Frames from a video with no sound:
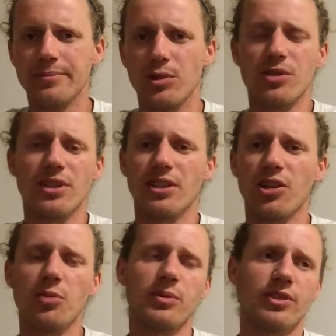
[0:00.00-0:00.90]
once you get it
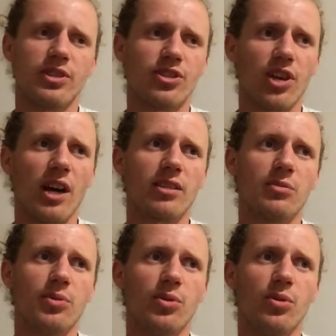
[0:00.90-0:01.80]
open, just shock the
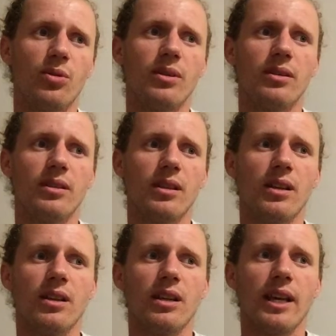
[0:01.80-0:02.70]
pool.
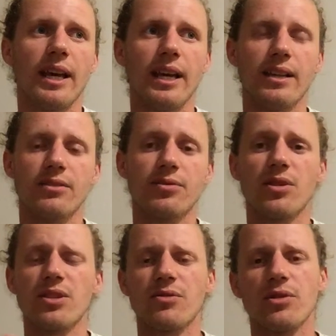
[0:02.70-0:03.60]
And for
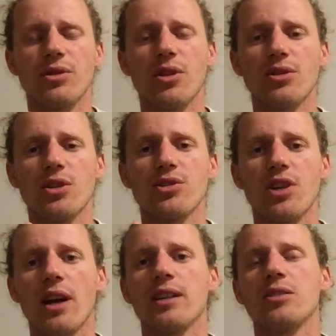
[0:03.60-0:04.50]
those of you who don't know,
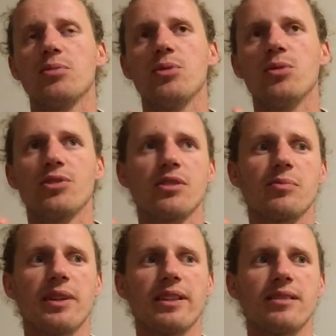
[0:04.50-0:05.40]
shocking the pool
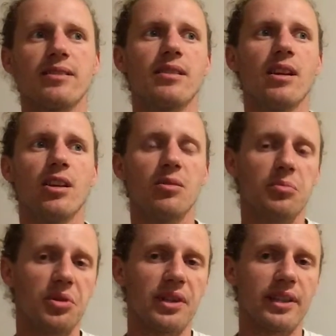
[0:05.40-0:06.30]
just means
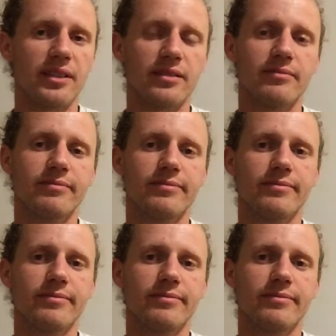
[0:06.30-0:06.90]
putting